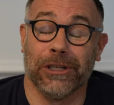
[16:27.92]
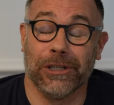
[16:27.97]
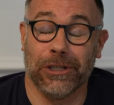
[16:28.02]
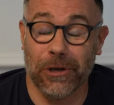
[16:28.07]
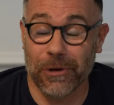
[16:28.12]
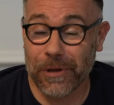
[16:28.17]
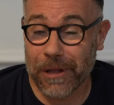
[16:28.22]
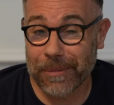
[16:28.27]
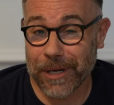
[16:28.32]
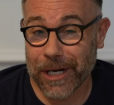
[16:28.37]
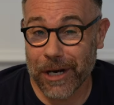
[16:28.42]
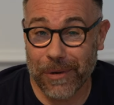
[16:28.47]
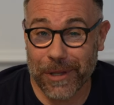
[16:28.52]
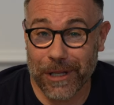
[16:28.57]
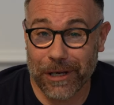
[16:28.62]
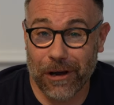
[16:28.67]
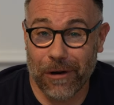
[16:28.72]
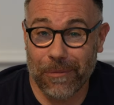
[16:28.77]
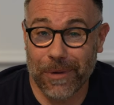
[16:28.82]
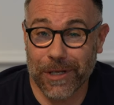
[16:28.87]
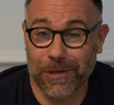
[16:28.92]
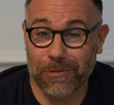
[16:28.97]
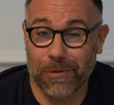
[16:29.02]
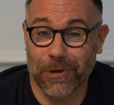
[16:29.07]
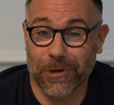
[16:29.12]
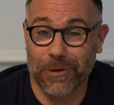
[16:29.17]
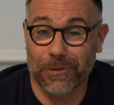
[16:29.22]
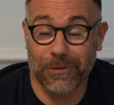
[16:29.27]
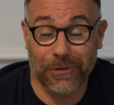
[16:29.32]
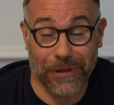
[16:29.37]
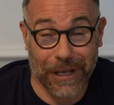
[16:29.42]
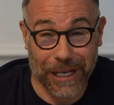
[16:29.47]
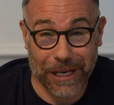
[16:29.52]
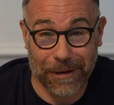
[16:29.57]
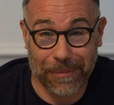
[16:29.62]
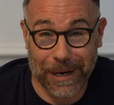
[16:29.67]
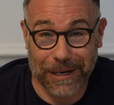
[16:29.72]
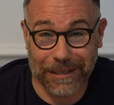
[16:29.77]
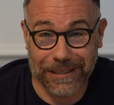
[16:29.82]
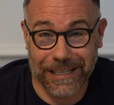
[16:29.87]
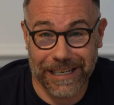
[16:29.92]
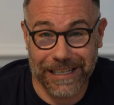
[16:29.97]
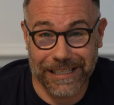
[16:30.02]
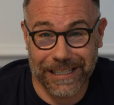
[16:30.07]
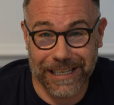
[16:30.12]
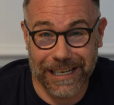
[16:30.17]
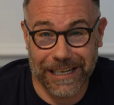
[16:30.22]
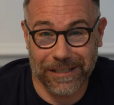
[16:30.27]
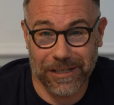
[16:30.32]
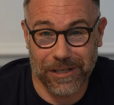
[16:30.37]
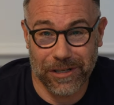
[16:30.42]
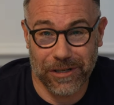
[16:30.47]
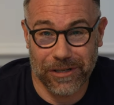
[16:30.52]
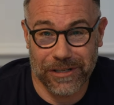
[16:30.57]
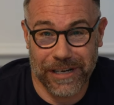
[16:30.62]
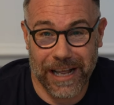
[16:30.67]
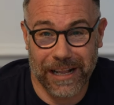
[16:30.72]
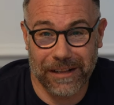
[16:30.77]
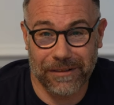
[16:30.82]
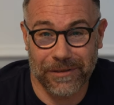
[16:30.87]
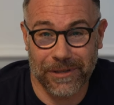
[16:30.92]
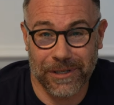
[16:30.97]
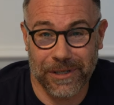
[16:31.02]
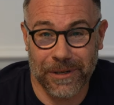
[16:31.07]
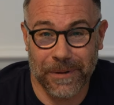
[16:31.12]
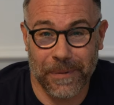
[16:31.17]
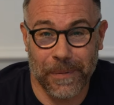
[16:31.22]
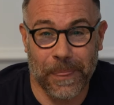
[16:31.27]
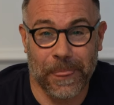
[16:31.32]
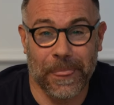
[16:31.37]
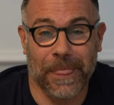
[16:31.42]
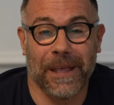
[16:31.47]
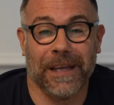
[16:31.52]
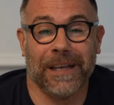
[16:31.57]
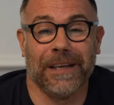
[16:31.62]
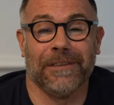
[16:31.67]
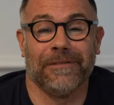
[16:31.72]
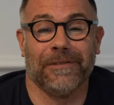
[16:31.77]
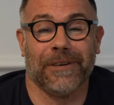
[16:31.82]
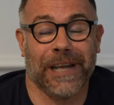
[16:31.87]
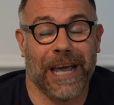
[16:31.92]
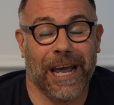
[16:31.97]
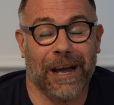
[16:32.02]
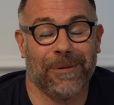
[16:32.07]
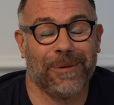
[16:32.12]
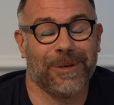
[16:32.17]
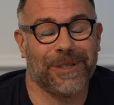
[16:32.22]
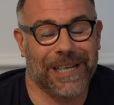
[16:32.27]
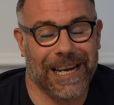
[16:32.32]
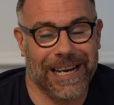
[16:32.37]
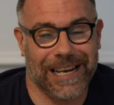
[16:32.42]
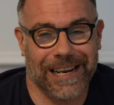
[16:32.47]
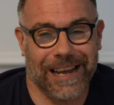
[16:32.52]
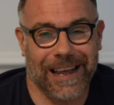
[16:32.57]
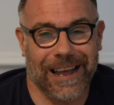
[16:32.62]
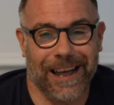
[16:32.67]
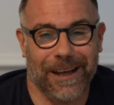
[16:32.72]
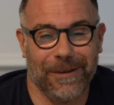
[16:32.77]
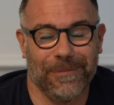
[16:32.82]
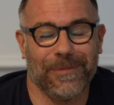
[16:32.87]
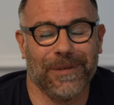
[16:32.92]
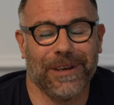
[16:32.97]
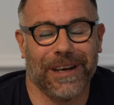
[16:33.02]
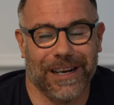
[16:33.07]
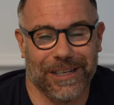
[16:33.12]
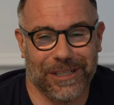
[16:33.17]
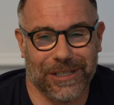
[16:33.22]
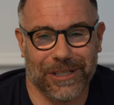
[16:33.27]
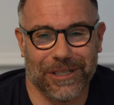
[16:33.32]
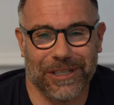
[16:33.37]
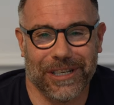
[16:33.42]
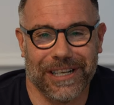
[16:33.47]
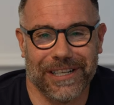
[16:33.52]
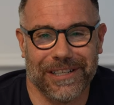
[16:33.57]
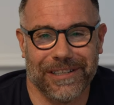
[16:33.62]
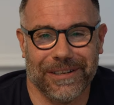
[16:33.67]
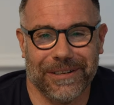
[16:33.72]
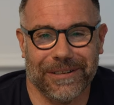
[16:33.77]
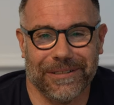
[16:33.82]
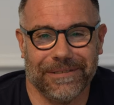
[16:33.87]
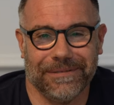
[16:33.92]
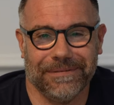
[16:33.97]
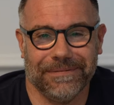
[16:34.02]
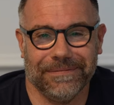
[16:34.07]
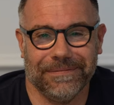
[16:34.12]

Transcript: Do let me know in the comments what you think about diesel heaters yourselves. For now, take care. I shall see you soon.